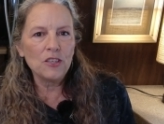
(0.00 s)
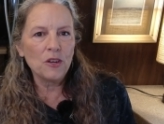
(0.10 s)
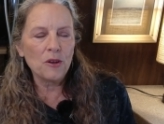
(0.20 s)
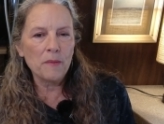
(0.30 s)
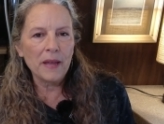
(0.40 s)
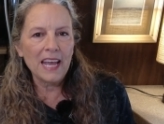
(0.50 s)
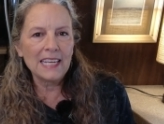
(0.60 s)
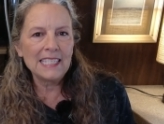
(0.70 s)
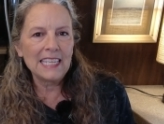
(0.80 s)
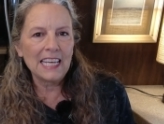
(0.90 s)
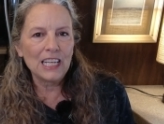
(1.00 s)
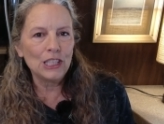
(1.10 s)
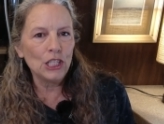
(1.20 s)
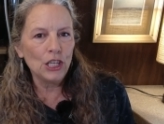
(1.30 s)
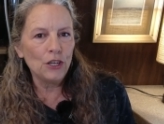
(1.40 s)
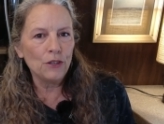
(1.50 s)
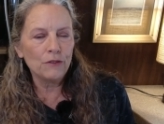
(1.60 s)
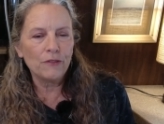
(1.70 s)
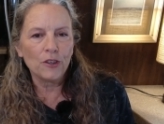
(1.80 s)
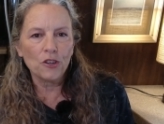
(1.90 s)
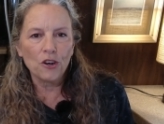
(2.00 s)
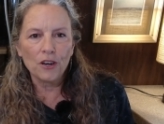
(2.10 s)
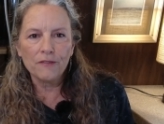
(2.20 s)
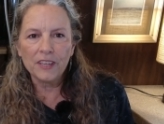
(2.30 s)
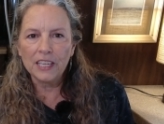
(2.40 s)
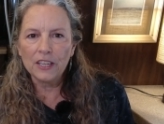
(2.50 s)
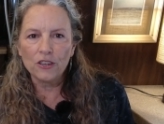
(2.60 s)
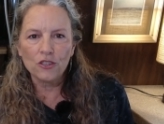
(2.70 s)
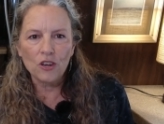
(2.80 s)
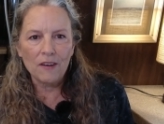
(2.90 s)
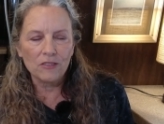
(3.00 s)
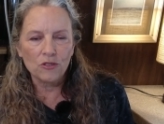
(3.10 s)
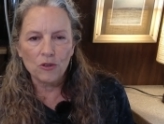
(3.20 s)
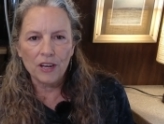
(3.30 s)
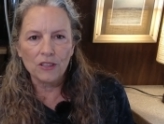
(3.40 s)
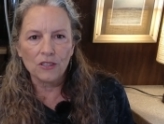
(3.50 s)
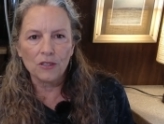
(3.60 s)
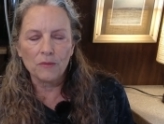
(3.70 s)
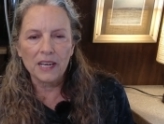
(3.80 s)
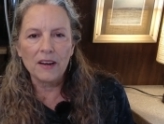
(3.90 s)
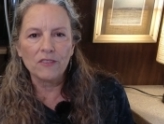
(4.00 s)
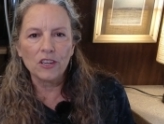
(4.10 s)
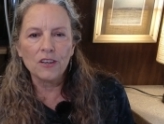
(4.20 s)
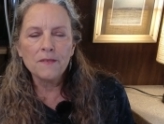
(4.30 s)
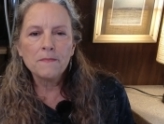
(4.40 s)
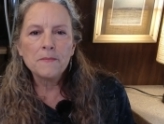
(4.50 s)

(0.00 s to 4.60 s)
you go to the bank to get a loan for an RV or a travel trailer or whatever,